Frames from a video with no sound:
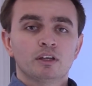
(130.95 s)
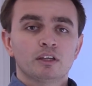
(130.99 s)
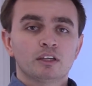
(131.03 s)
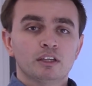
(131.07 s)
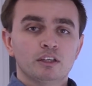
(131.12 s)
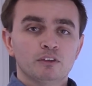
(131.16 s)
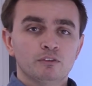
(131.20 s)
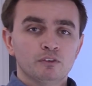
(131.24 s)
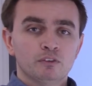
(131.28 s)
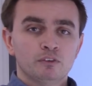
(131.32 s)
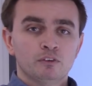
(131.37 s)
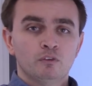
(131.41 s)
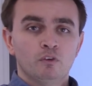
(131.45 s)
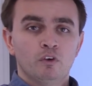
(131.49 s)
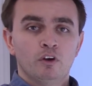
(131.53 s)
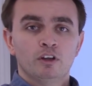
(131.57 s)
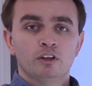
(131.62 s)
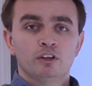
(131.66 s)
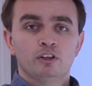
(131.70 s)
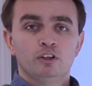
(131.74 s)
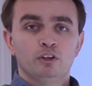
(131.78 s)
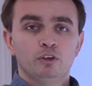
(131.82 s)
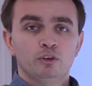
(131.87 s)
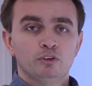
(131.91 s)
given the
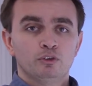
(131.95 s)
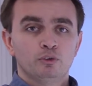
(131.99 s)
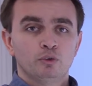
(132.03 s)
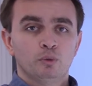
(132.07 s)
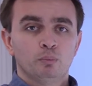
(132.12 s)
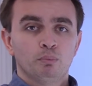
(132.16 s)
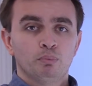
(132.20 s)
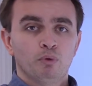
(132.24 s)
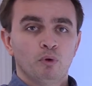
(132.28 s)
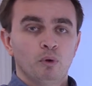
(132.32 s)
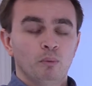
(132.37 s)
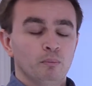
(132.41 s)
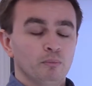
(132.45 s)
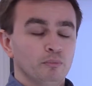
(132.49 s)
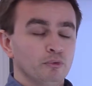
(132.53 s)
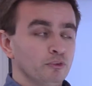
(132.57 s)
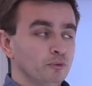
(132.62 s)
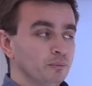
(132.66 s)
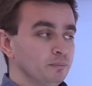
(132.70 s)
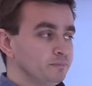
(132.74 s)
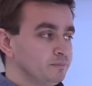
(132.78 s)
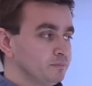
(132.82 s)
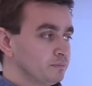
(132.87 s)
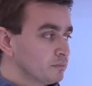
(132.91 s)
right cues or prompts.